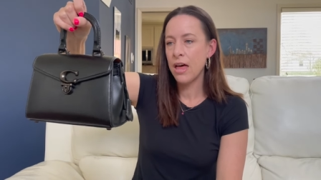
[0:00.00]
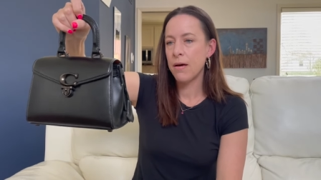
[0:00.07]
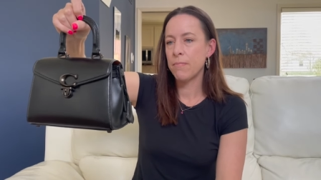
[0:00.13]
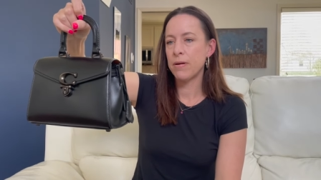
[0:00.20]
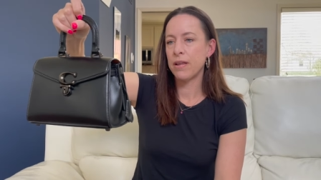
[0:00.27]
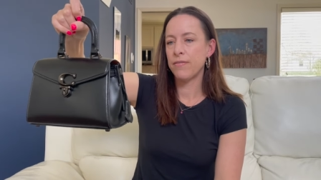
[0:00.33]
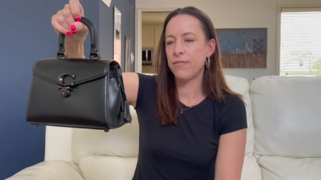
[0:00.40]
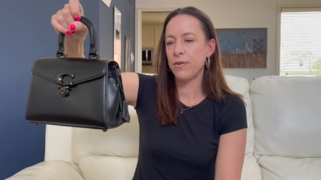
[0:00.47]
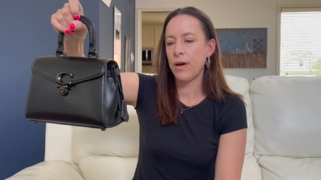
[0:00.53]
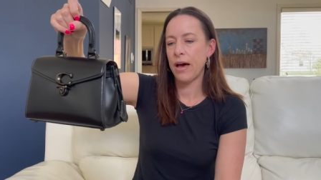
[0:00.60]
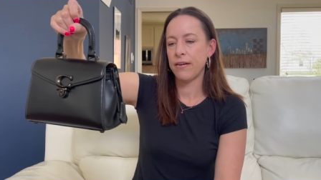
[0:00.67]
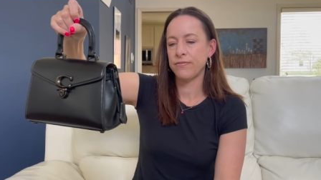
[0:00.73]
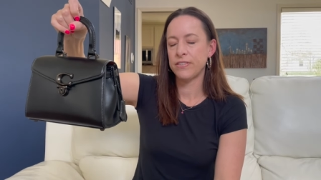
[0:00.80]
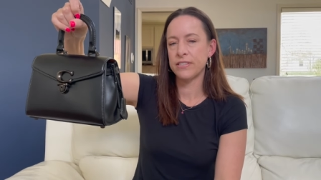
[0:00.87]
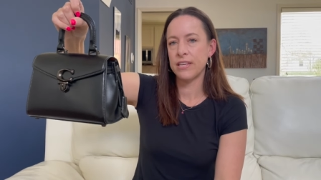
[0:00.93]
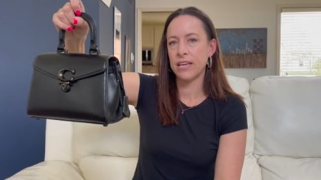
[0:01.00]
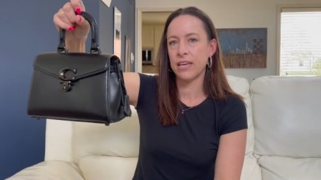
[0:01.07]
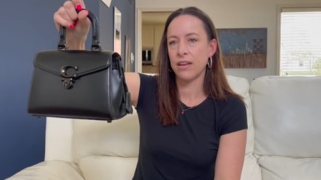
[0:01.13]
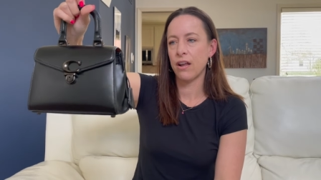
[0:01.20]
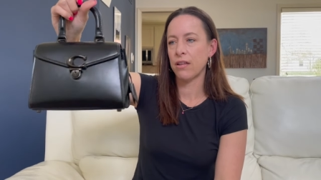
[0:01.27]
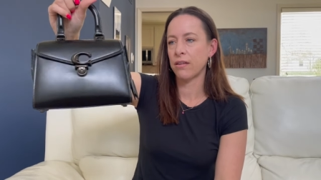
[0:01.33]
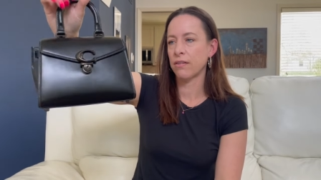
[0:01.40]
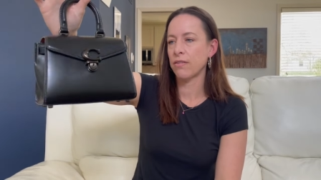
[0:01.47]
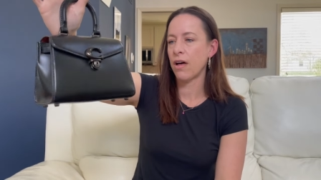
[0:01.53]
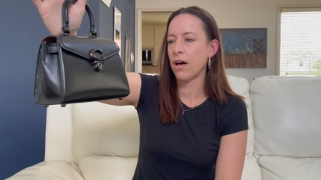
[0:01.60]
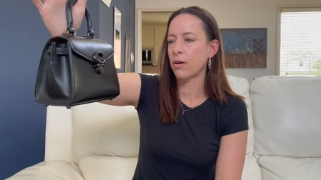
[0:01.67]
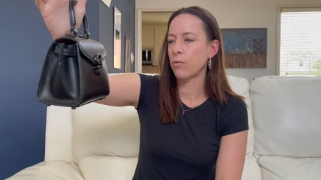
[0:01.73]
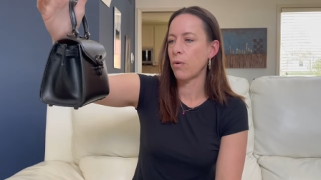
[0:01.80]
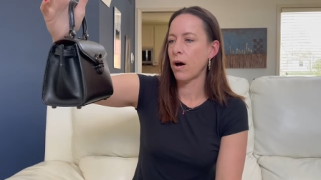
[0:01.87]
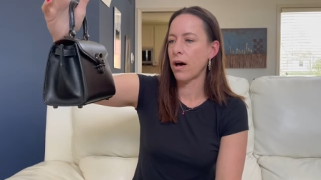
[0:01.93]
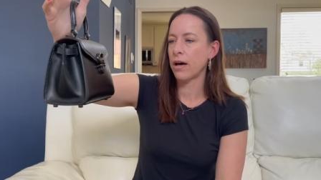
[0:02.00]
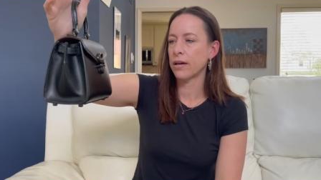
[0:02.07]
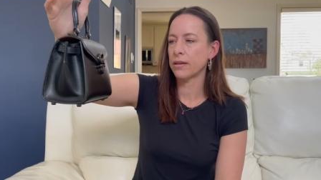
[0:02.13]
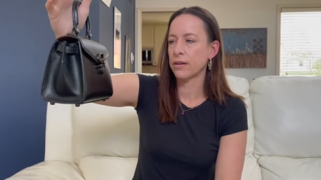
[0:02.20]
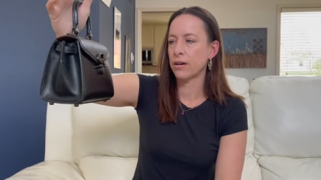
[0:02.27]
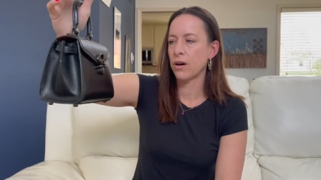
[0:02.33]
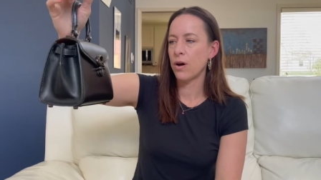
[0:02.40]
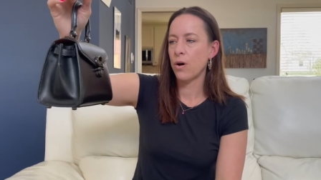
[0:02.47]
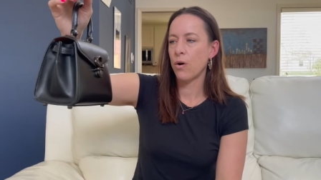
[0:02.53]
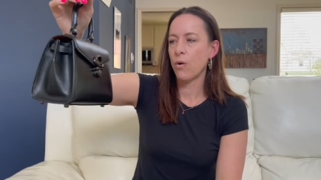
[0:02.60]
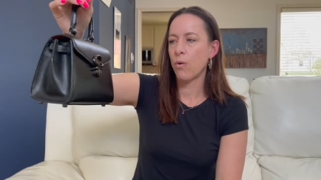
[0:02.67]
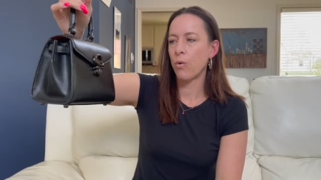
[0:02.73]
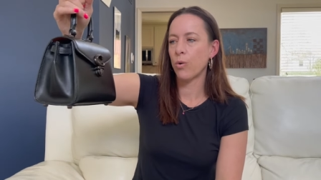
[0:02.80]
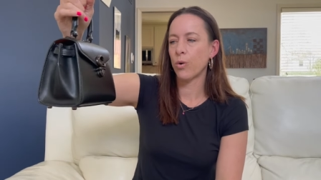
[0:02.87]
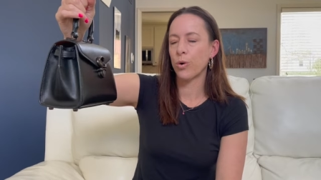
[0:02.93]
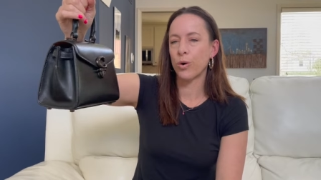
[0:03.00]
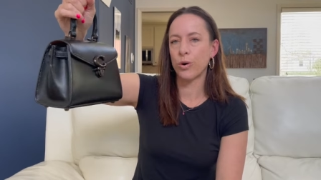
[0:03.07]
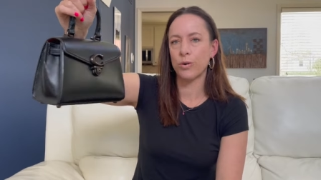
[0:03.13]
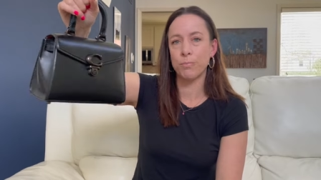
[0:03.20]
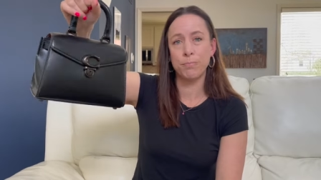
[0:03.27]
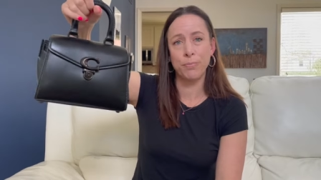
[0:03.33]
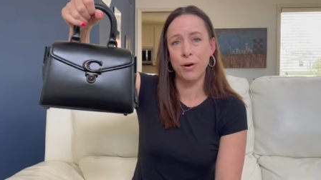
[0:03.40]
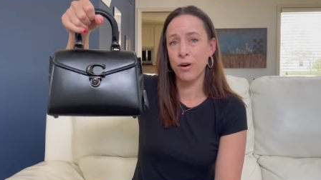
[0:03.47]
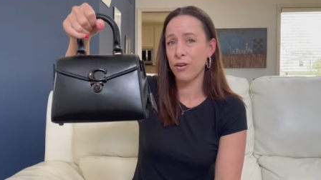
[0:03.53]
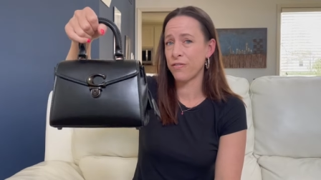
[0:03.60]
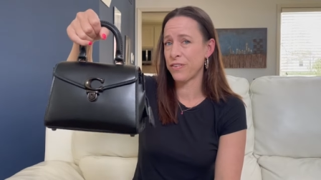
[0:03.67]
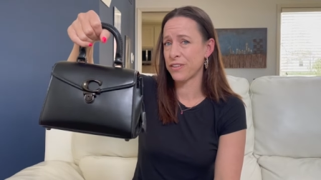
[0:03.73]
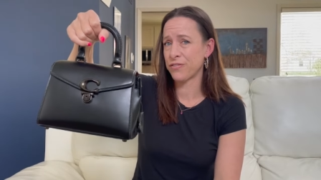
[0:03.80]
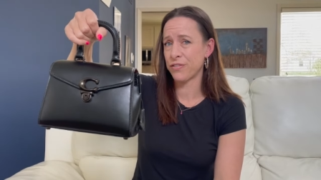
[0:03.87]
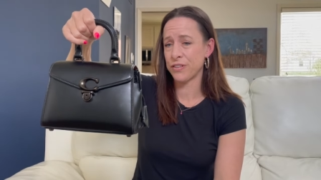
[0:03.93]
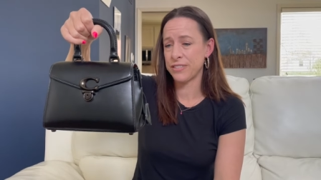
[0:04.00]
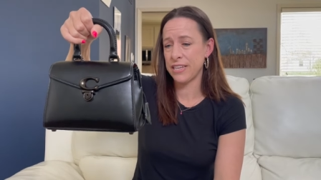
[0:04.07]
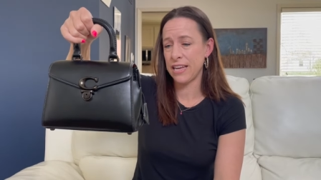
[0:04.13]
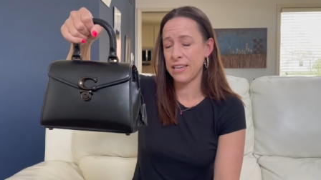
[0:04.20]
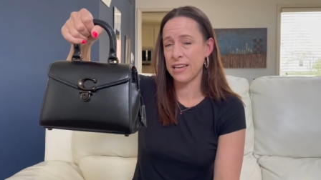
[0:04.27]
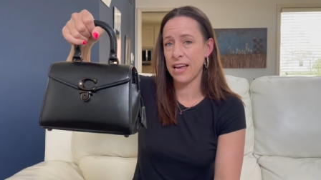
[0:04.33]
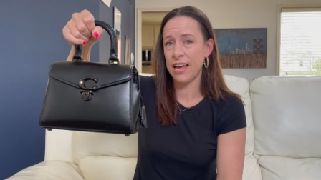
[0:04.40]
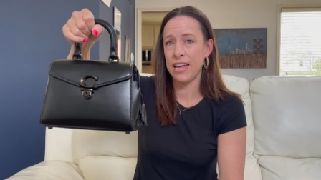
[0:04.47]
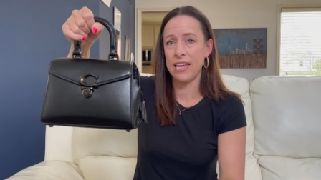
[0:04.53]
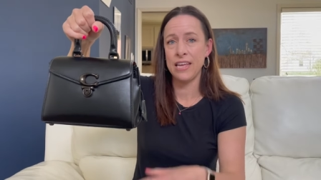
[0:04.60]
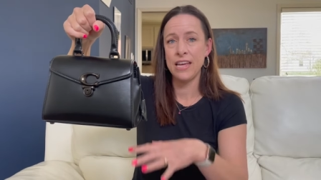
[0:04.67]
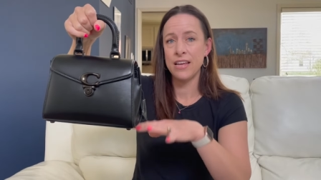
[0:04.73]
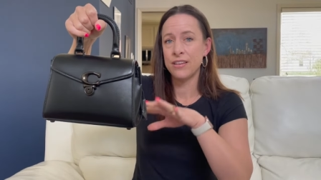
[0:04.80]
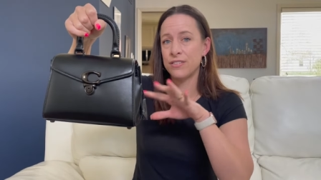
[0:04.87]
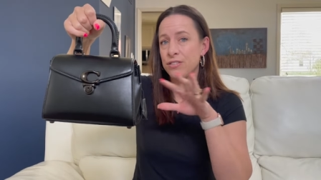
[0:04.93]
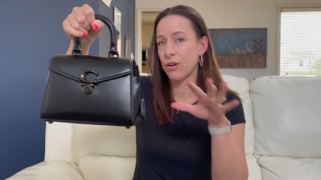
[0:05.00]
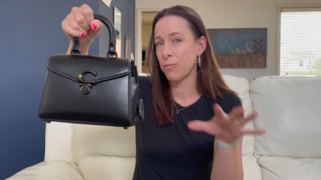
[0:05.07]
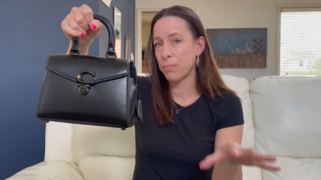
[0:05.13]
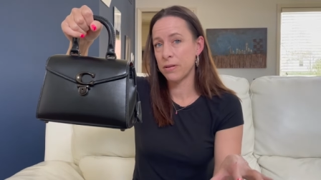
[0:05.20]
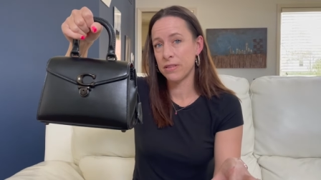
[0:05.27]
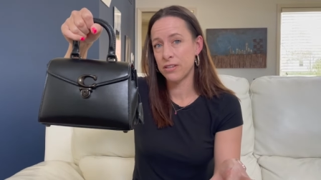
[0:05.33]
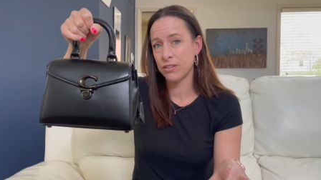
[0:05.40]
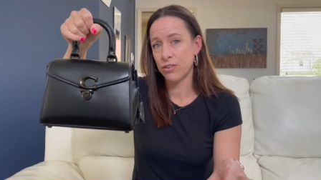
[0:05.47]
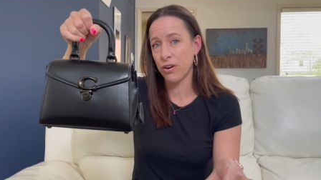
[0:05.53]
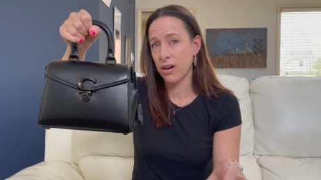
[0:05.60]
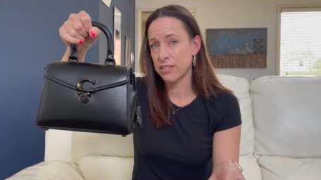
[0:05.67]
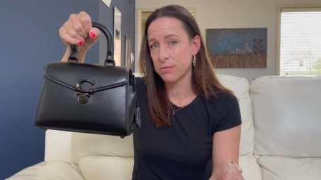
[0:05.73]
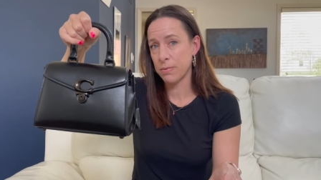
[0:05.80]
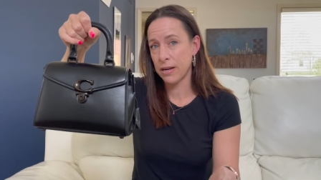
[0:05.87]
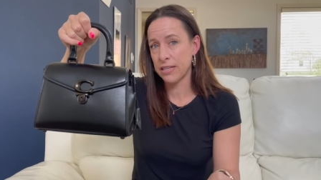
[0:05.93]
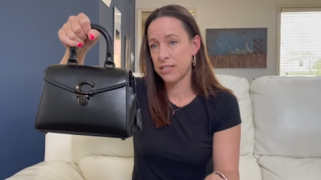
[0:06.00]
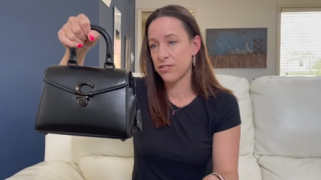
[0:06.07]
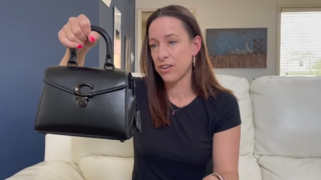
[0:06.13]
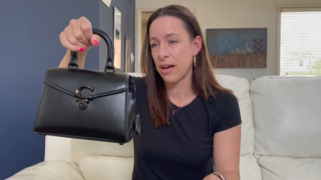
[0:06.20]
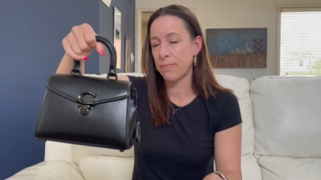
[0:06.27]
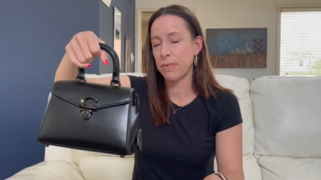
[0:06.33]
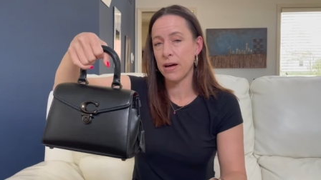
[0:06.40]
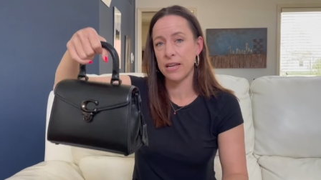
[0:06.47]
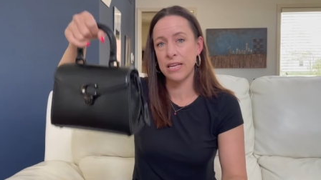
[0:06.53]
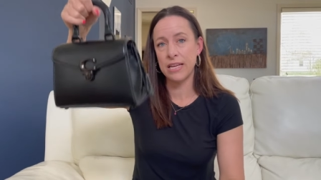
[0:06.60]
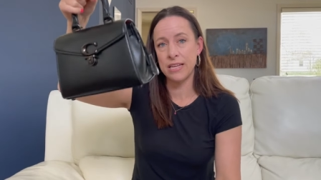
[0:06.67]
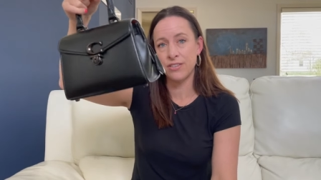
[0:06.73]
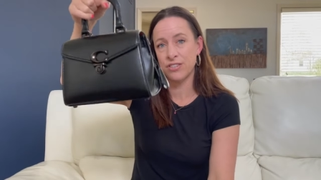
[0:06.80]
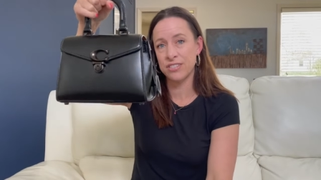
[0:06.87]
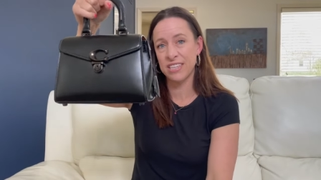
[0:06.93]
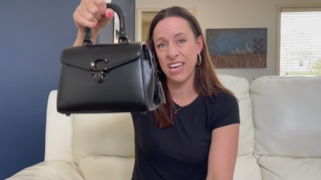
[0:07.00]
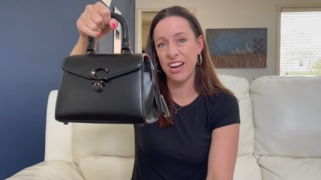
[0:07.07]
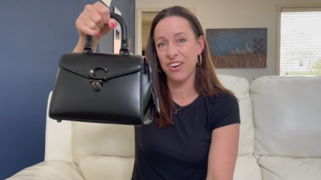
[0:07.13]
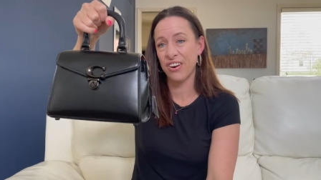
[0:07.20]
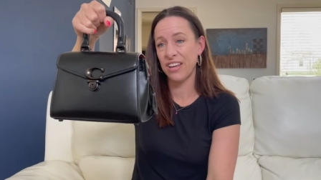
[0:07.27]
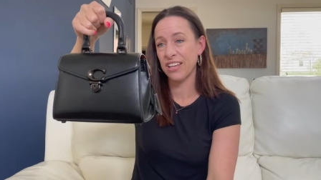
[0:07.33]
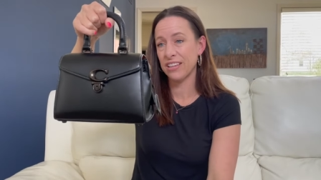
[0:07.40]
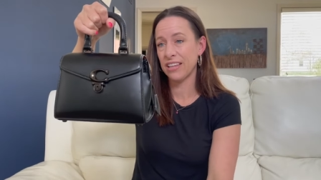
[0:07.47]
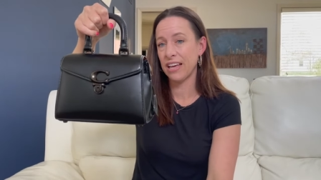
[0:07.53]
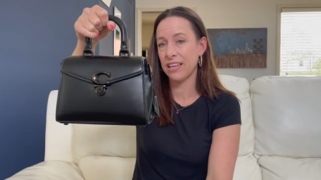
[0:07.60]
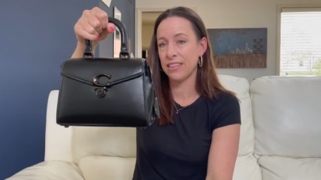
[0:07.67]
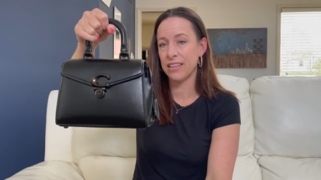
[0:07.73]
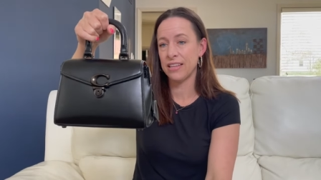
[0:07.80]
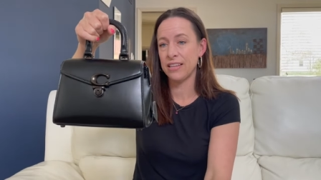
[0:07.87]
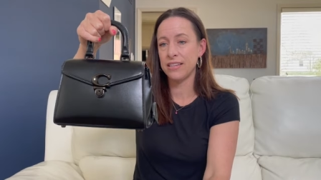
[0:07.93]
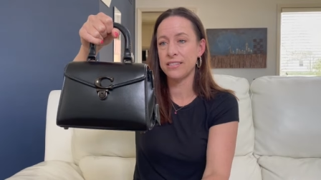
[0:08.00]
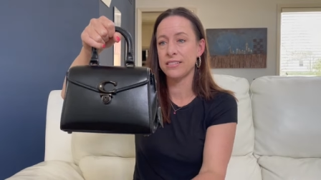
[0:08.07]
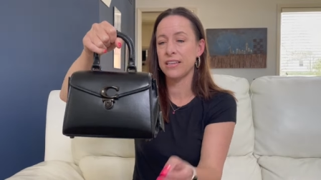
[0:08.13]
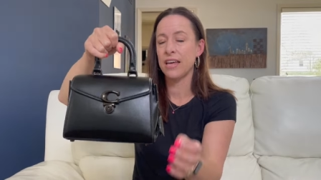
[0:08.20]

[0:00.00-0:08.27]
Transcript: But if you have to take it on a long walk or perfect for date night, don't put the crossbody strap on it and just carry it like this.